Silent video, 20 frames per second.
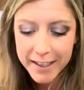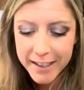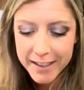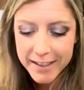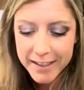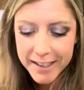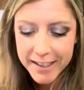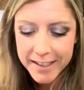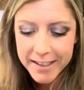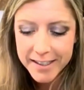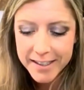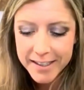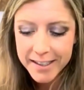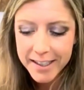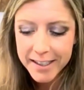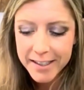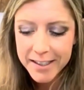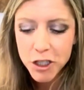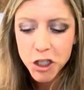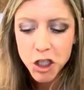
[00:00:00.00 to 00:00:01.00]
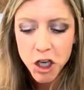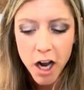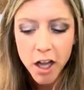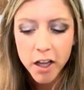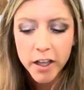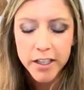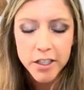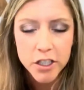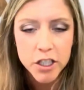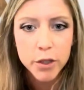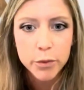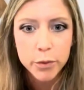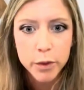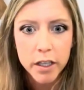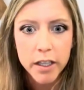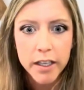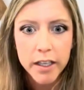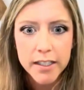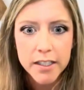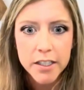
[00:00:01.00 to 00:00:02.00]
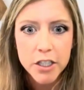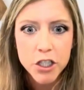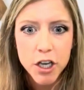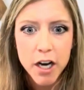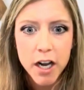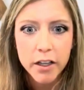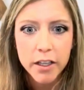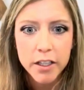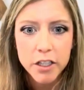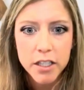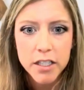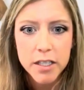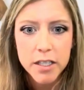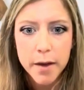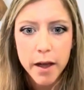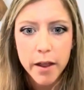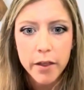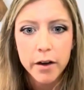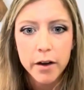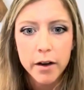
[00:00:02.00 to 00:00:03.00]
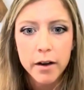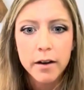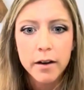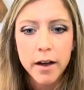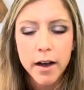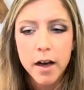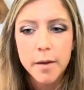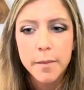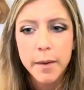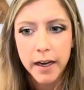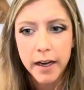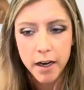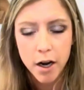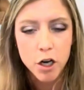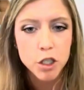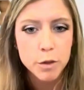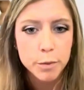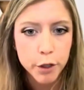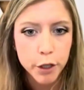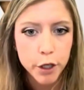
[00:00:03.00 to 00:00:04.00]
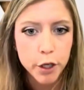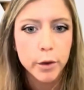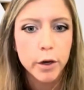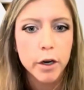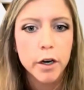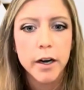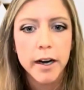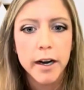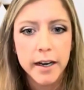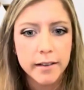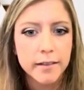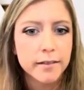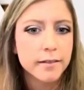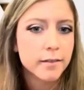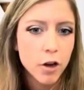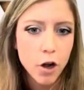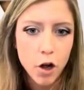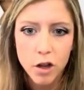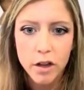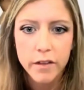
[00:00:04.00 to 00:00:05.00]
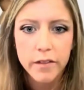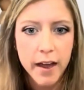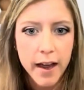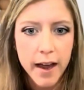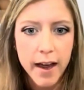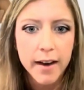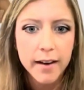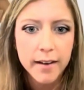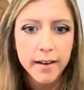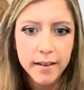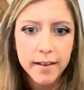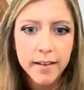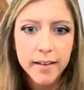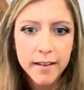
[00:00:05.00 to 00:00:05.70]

it's a challenge. It really is a challenge as a mother, and entrepreneur and all of that.